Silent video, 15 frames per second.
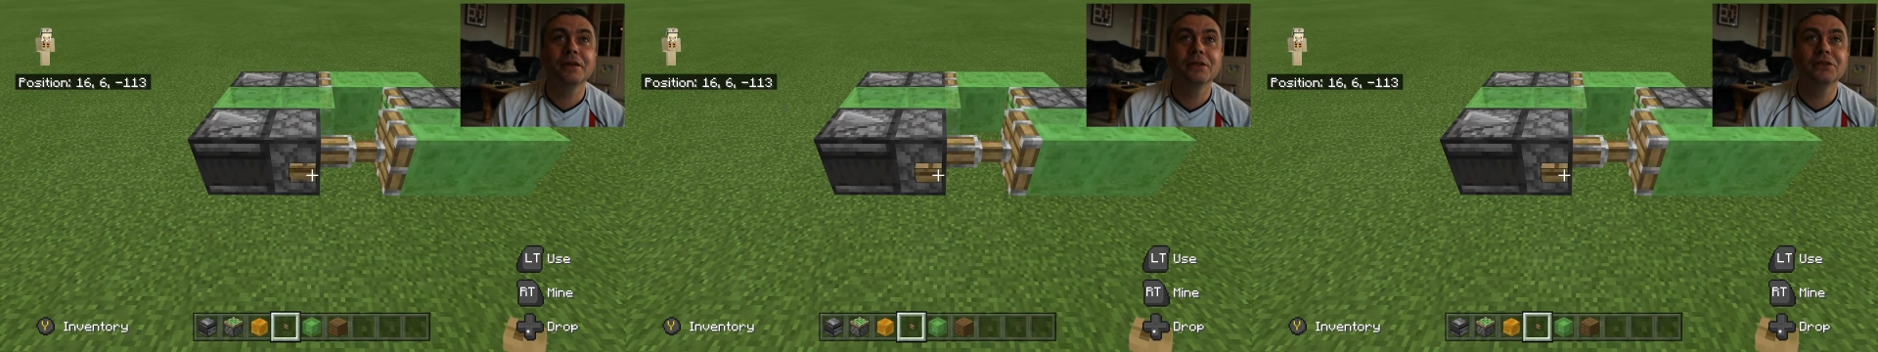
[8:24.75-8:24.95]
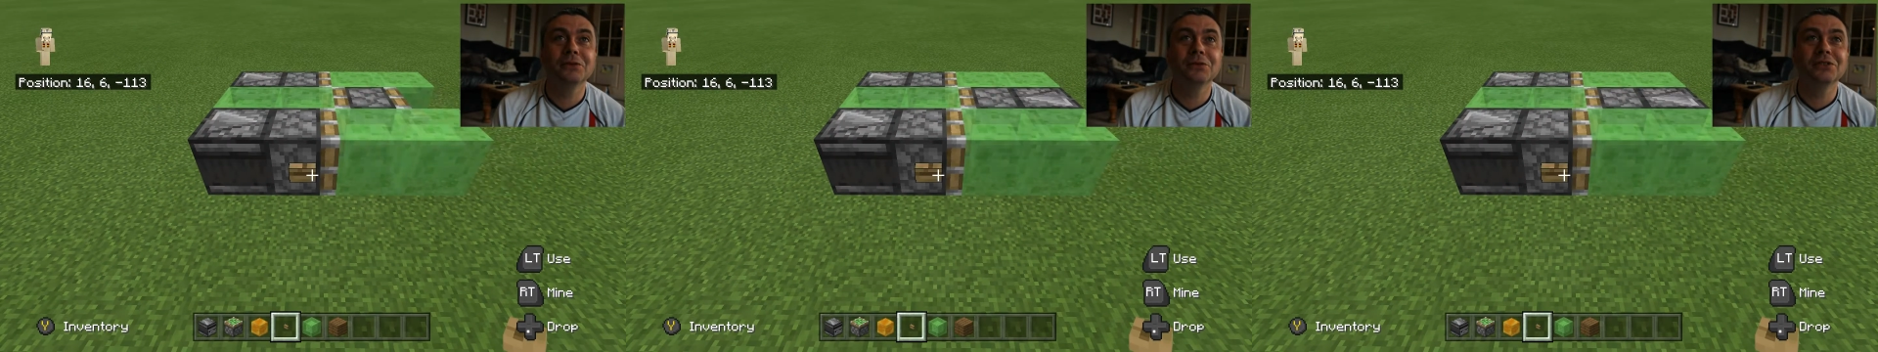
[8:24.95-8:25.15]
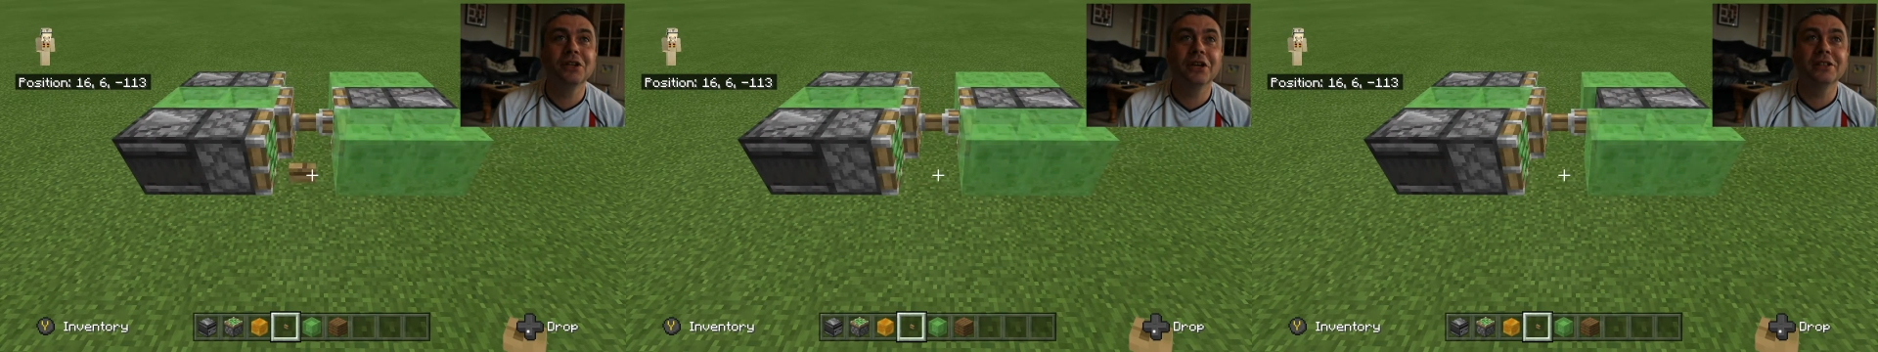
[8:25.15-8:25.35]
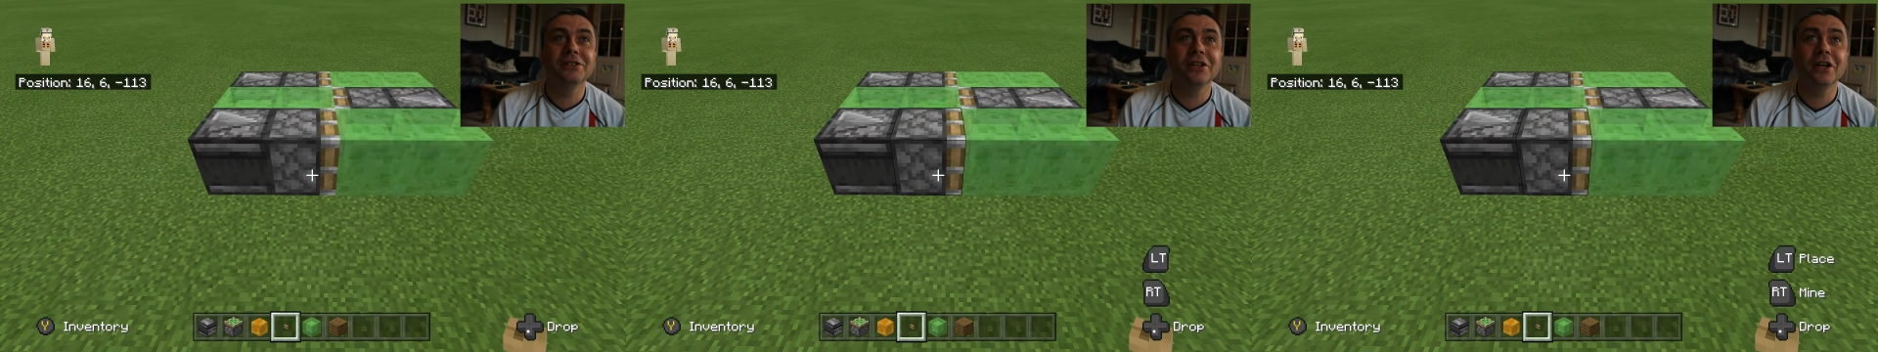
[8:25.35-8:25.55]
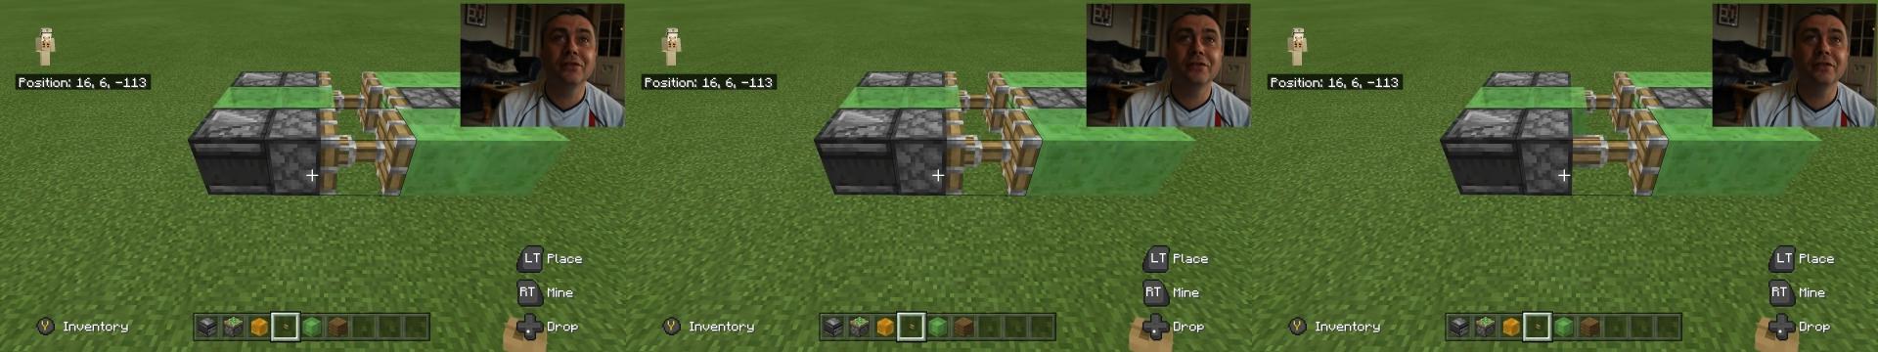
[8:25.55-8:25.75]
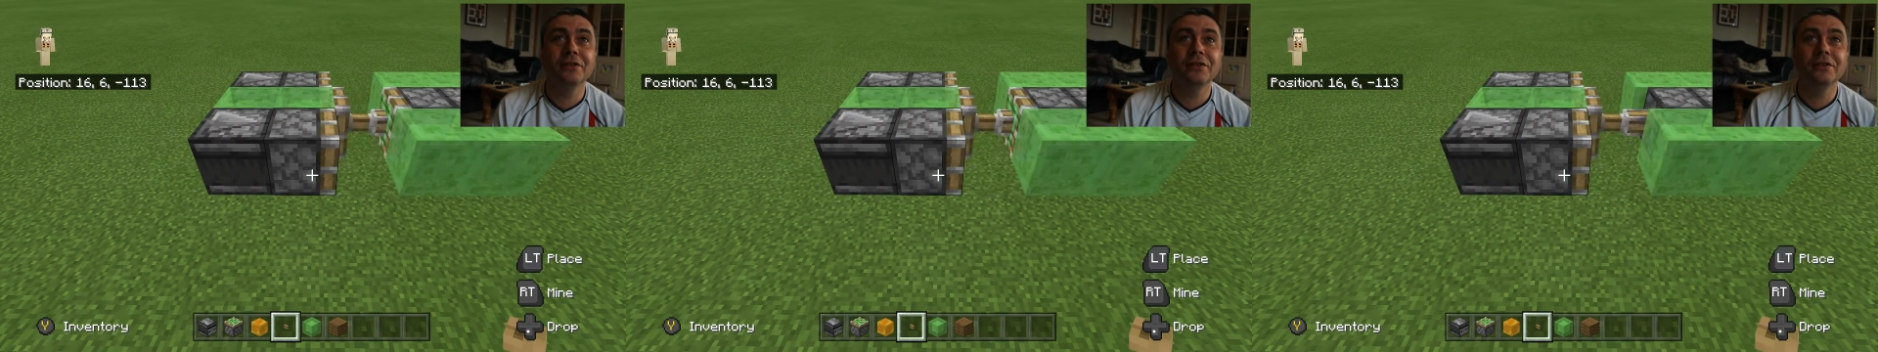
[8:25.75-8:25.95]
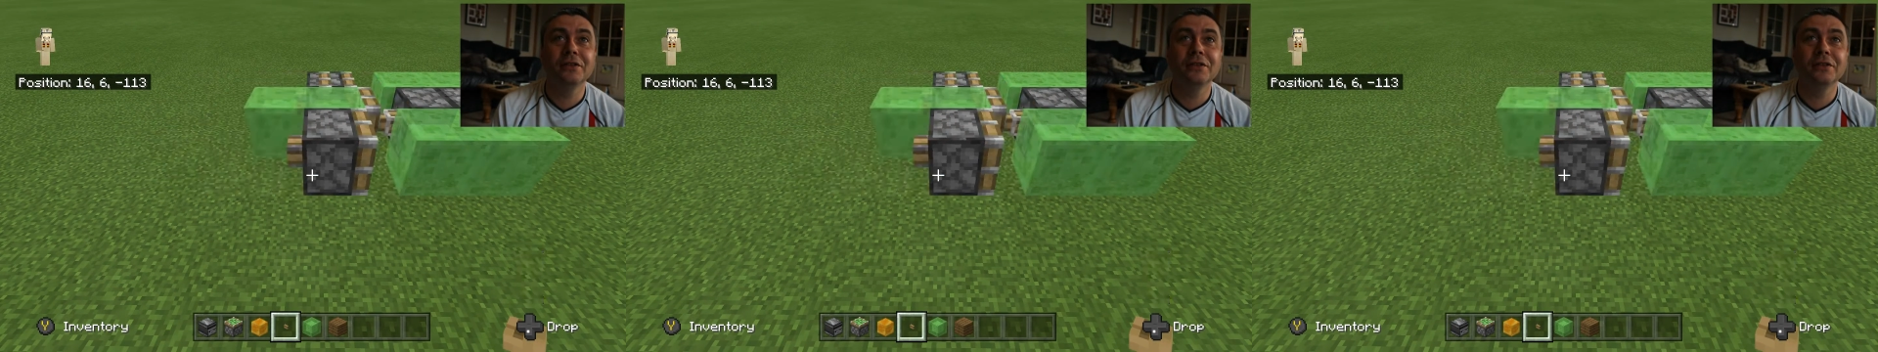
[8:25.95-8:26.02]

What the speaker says: So we start this off.